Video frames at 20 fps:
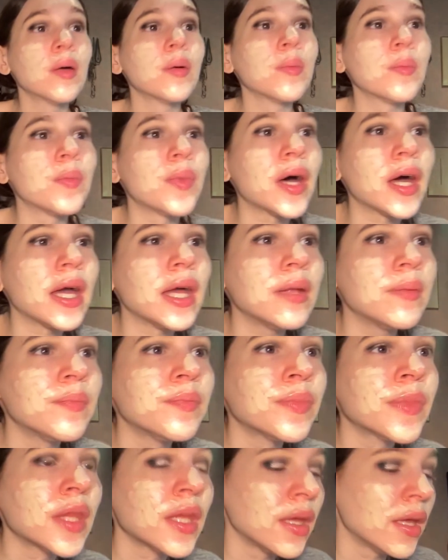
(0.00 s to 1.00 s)
But
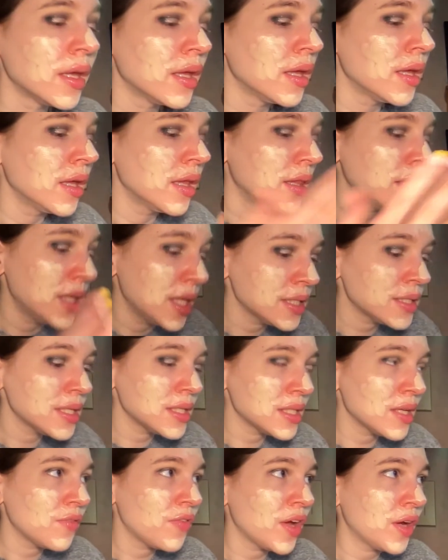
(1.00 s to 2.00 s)
this is
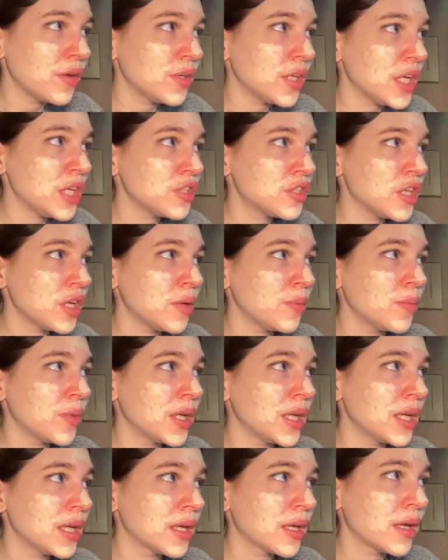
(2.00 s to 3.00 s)
a foundation, but
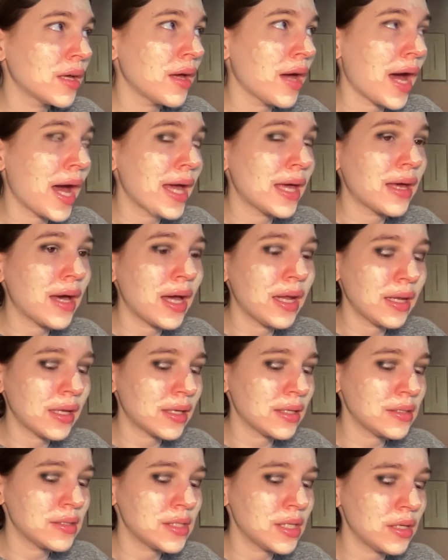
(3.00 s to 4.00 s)
it I kind of
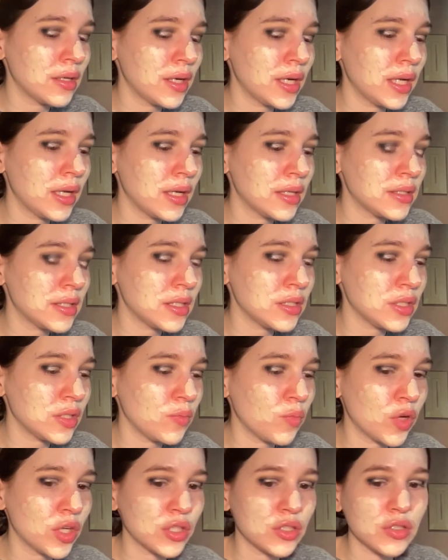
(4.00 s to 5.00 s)
consider it a tinted
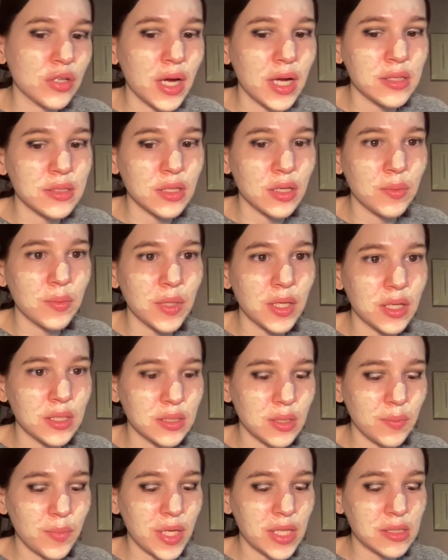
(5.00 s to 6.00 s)
moisturizer, because
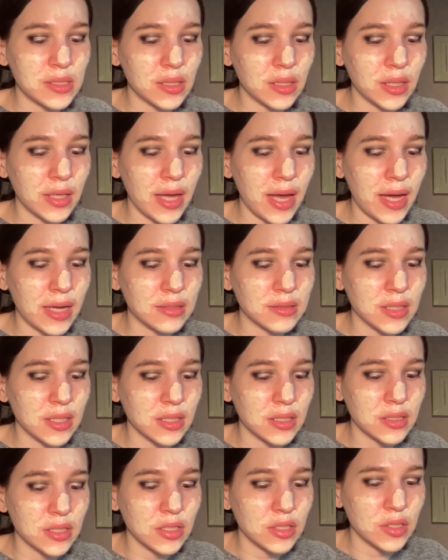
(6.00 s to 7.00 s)
it basically acts like a
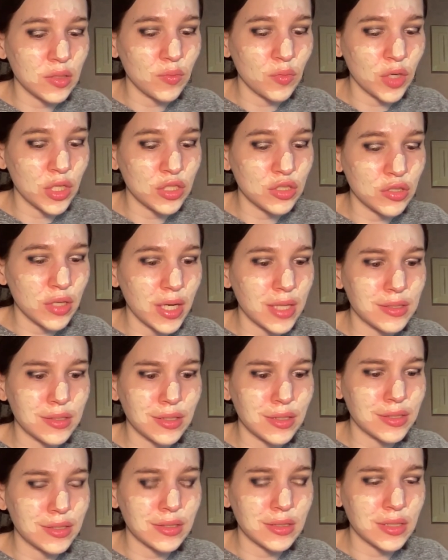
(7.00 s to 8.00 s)
tinted
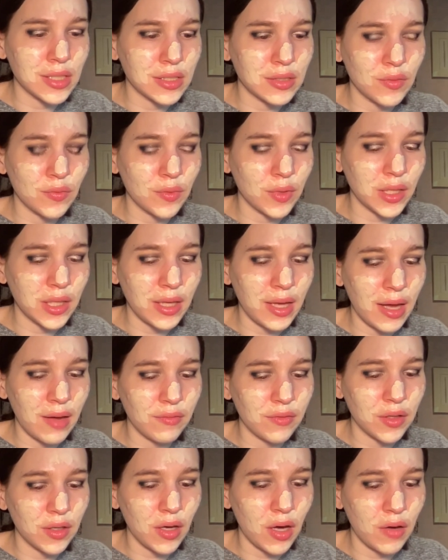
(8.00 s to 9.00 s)
moisturizer. It doesn't really have
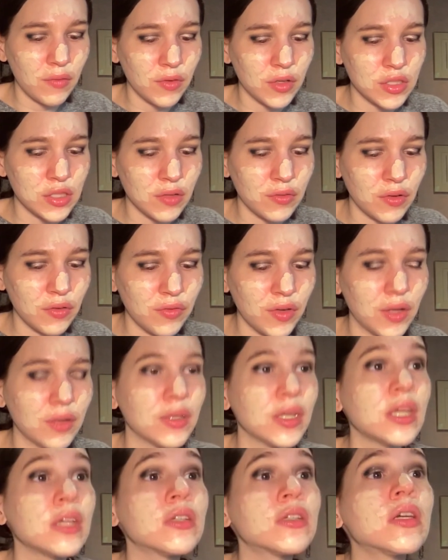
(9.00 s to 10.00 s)
the coverage of a
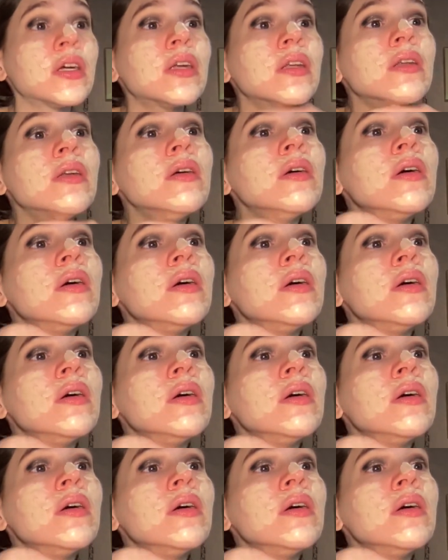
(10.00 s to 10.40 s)
foundation.